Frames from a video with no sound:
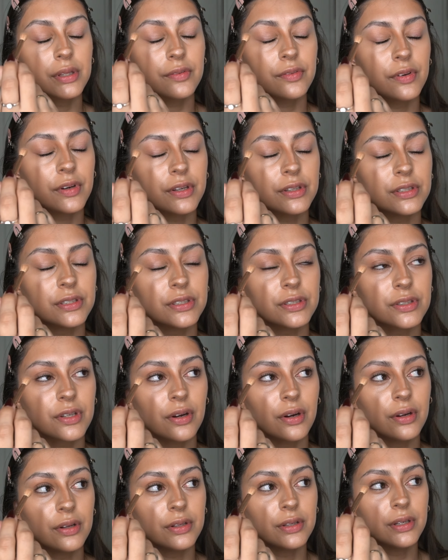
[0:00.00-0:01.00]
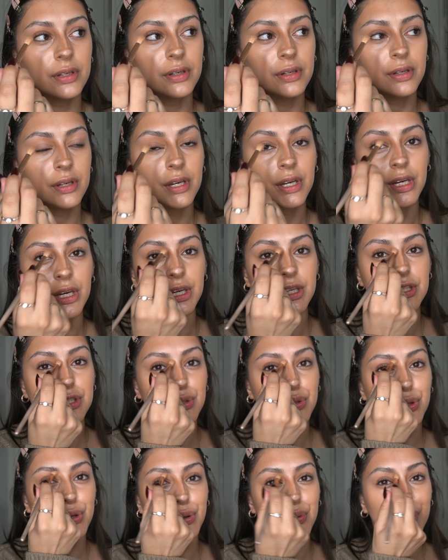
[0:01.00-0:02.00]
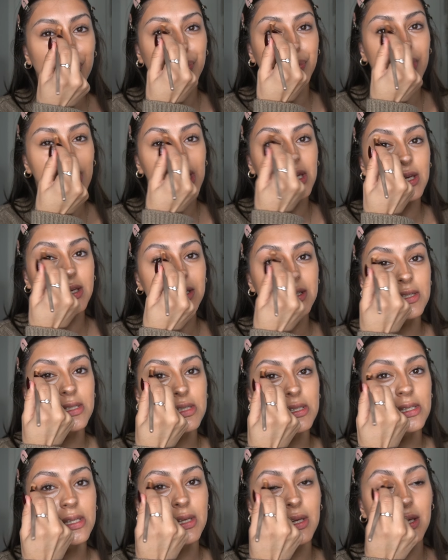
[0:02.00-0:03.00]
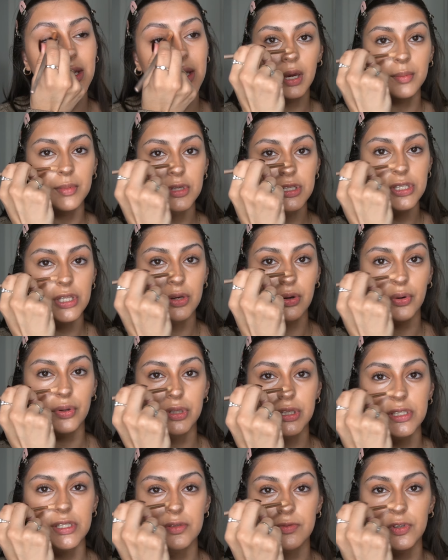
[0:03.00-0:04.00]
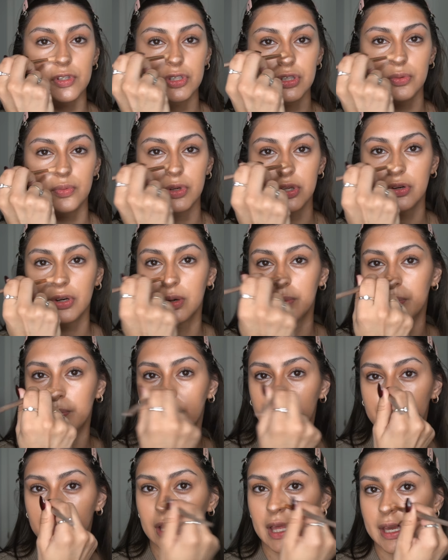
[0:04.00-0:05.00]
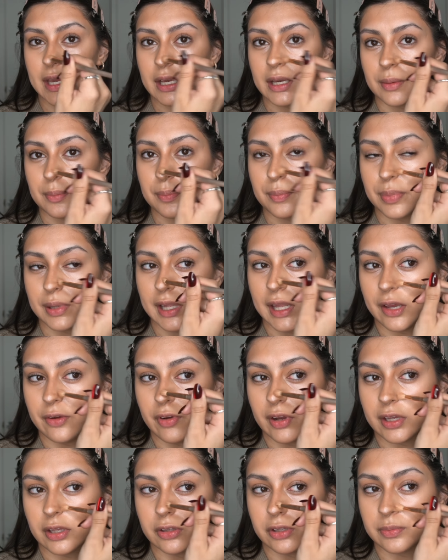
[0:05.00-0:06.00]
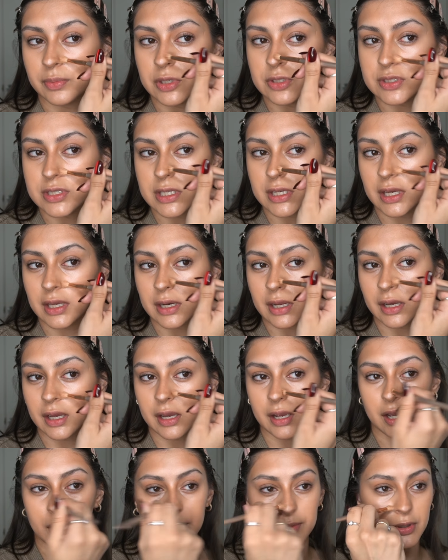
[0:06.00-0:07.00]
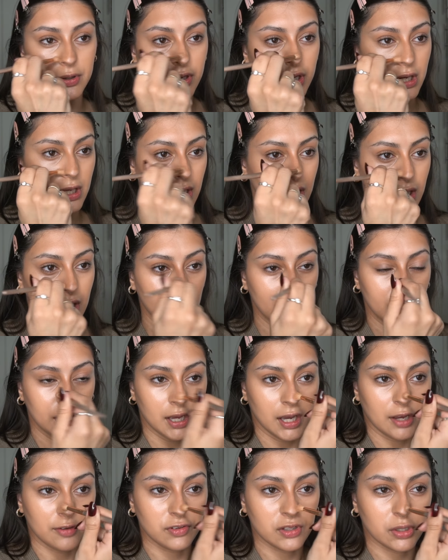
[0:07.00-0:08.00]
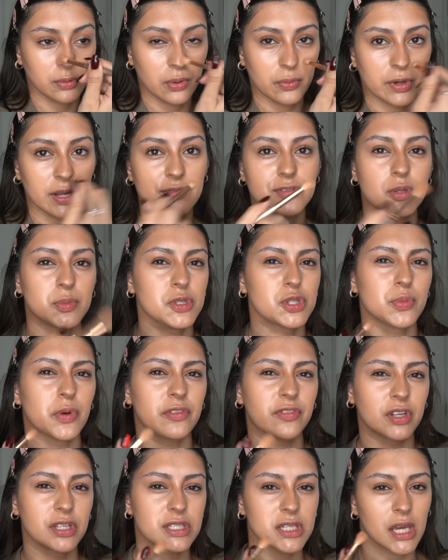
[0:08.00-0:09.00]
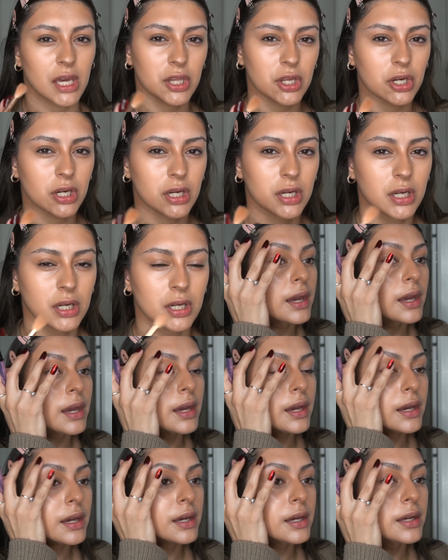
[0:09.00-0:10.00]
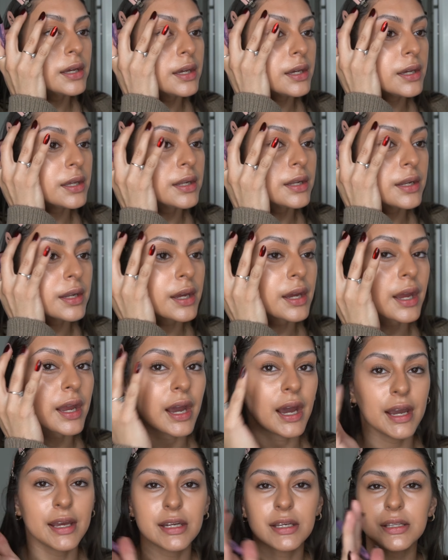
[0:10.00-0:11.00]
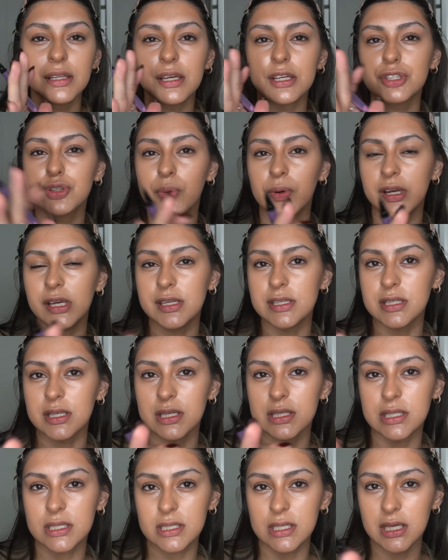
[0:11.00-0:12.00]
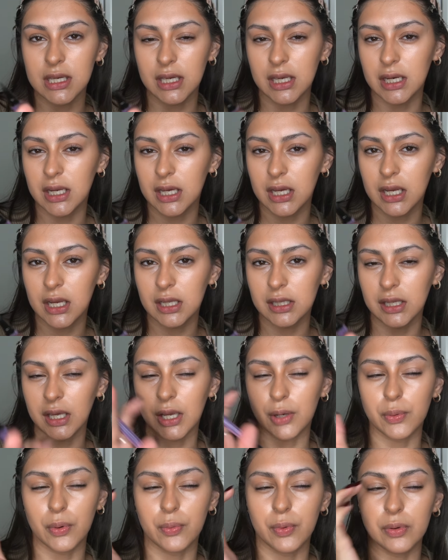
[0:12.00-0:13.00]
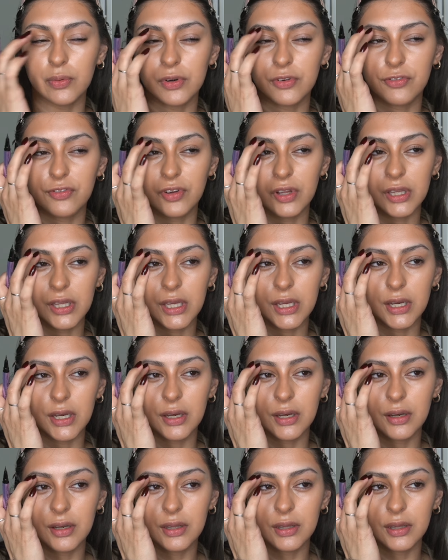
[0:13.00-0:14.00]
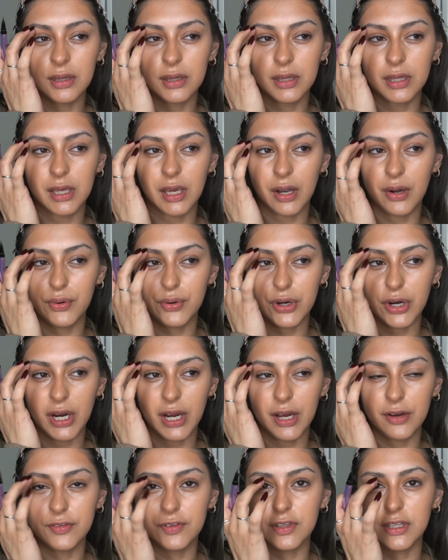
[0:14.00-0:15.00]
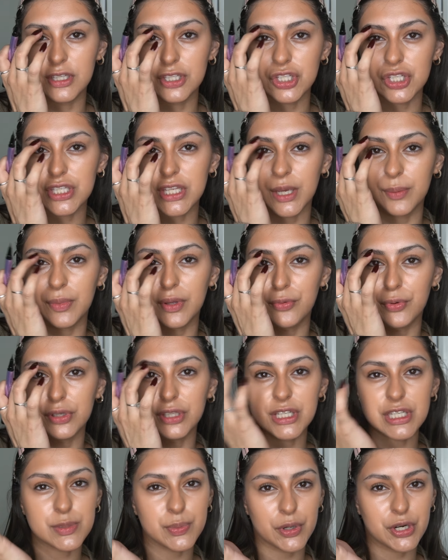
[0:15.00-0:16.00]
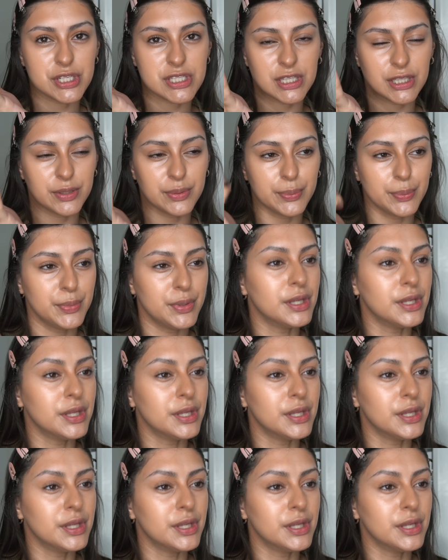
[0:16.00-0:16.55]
the fuck is this called? Into the crease. I miss the old days of YouTube when you could like play regular music and not get copyrighted. I feel like we would have so much more fun together. And kind of like 2016 it, like where we would fill in the outer half and then just like be really sparse in the